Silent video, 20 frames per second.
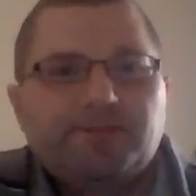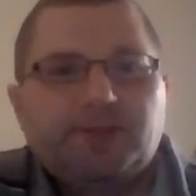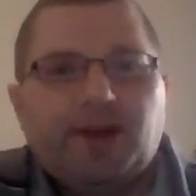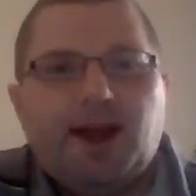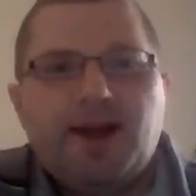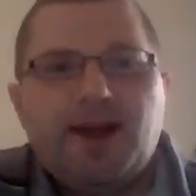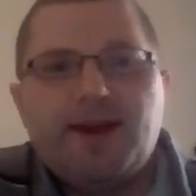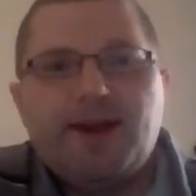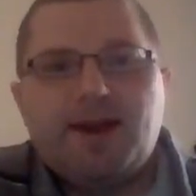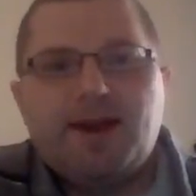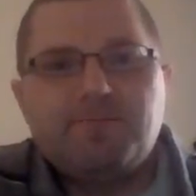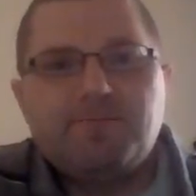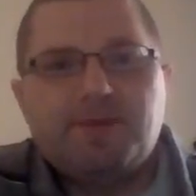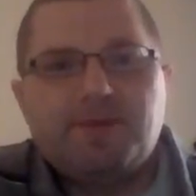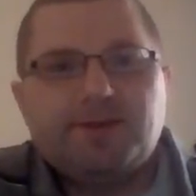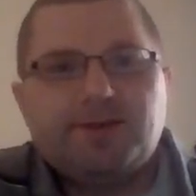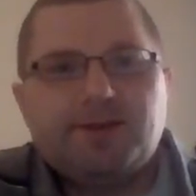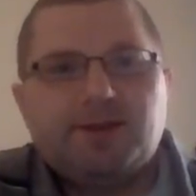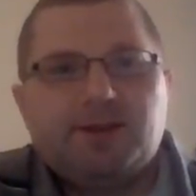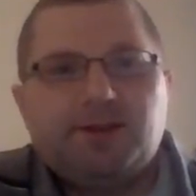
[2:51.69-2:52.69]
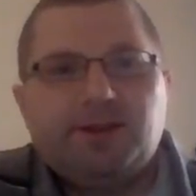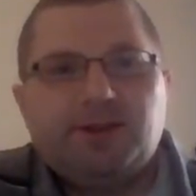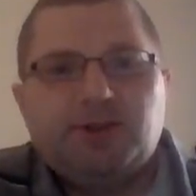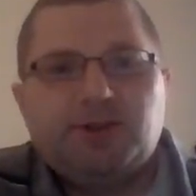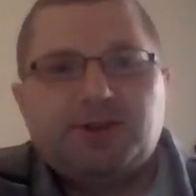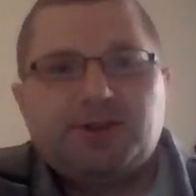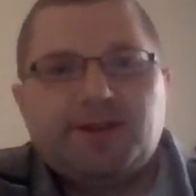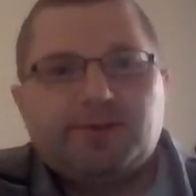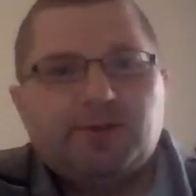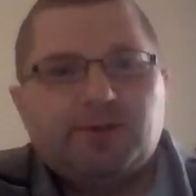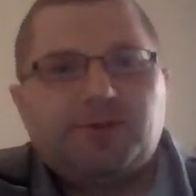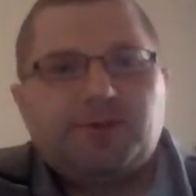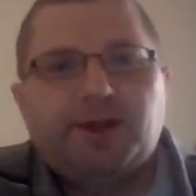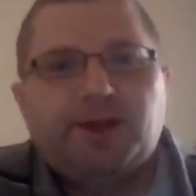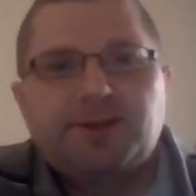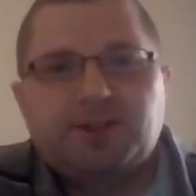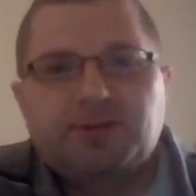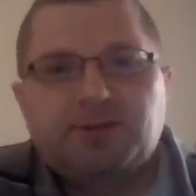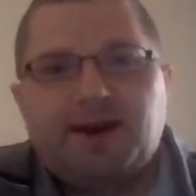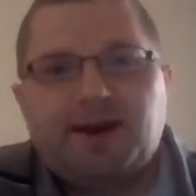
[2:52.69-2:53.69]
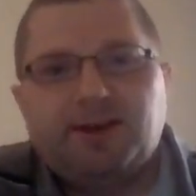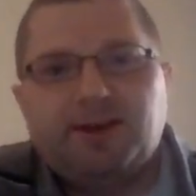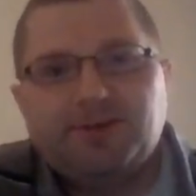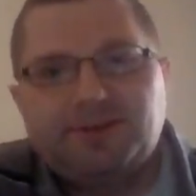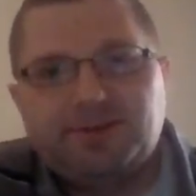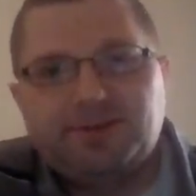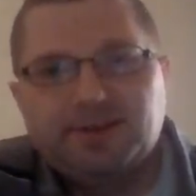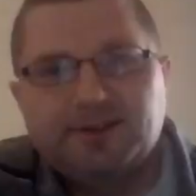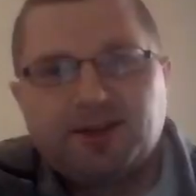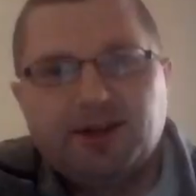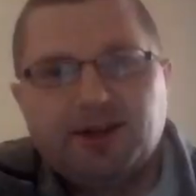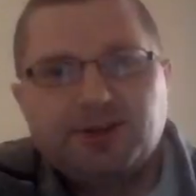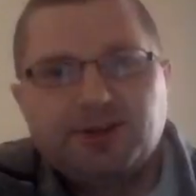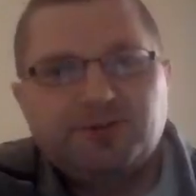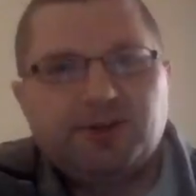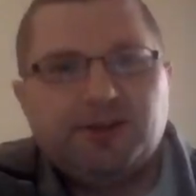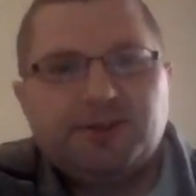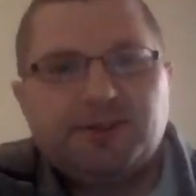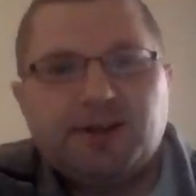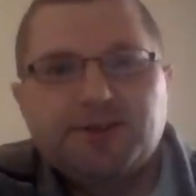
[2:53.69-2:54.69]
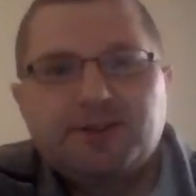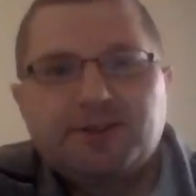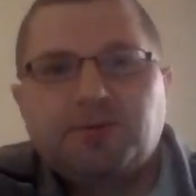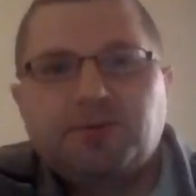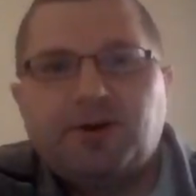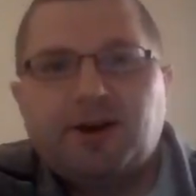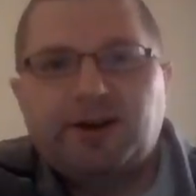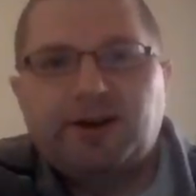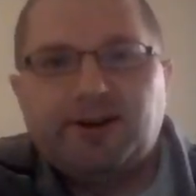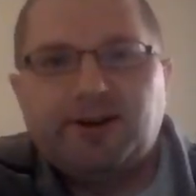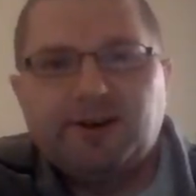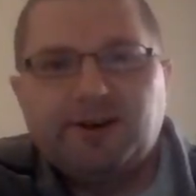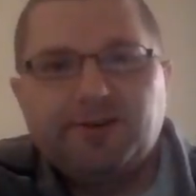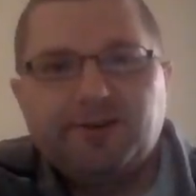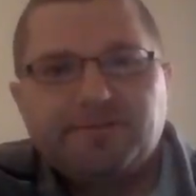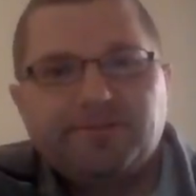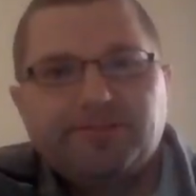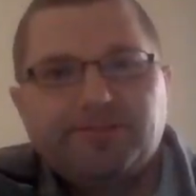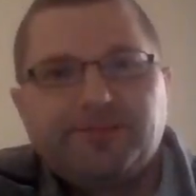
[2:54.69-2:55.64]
and then basically you just have to flush them out. Drink lots of water.